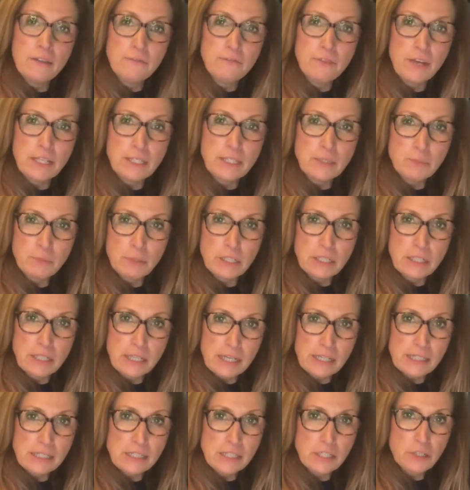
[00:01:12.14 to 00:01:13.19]
Facebook,
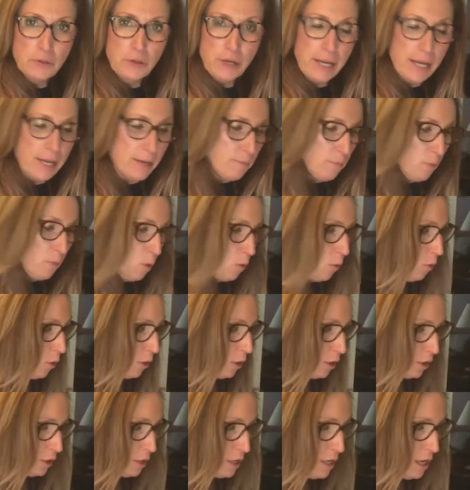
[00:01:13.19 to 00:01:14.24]
Instagram,
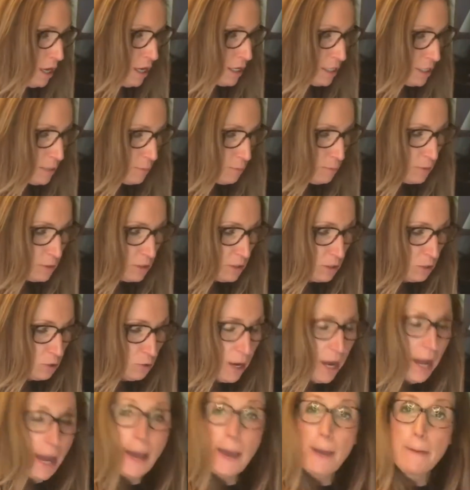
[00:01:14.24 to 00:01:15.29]
or
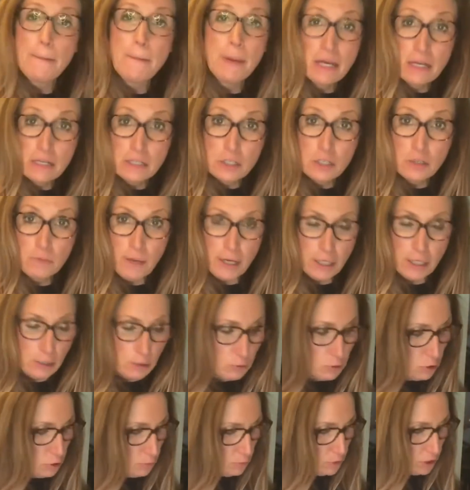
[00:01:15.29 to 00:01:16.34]
subscribe to my
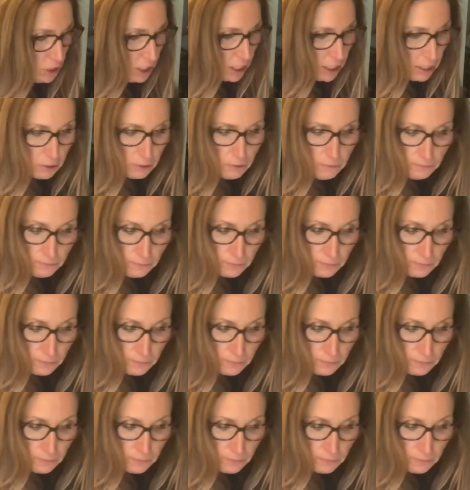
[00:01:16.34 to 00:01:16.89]
YouTube channel.